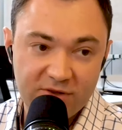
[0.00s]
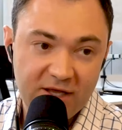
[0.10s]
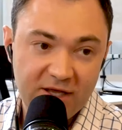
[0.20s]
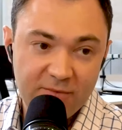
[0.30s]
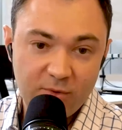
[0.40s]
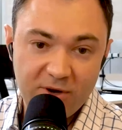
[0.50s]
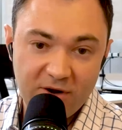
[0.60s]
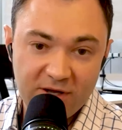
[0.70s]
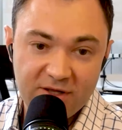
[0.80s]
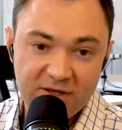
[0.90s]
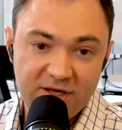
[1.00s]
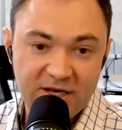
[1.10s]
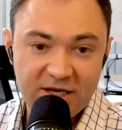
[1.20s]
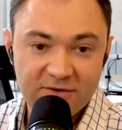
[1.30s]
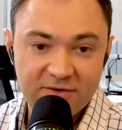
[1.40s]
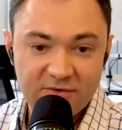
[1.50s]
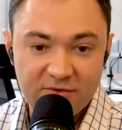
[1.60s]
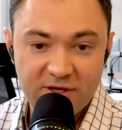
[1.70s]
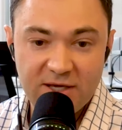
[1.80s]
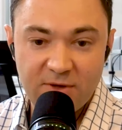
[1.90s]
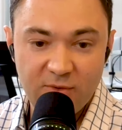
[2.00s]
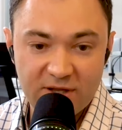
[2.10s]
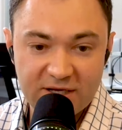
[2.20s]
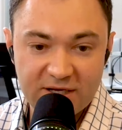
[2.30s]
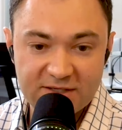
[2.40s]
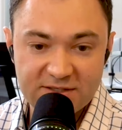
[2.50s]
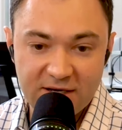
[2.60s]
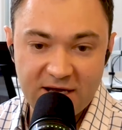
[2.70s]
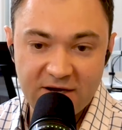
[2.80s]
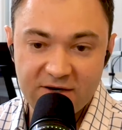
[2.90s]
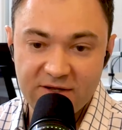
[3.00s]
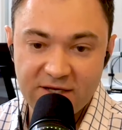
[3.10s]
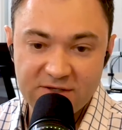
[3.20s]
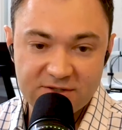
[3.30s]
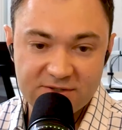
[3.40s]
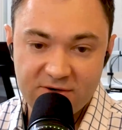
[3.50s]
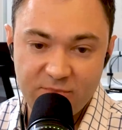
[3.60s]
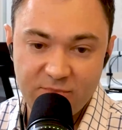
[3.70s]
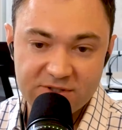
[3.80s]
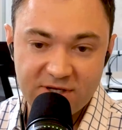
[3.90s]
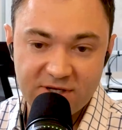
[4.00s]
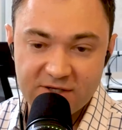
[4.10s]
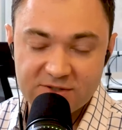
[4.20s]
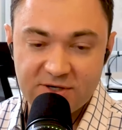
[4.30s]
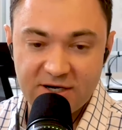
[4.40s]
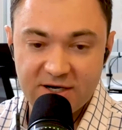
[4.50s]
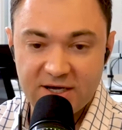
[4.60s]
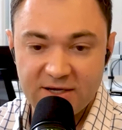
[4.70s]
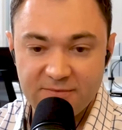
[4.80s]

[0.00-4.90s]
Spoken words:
preparing the heating, the email we like to send out, and then just sort of personally, I just try to not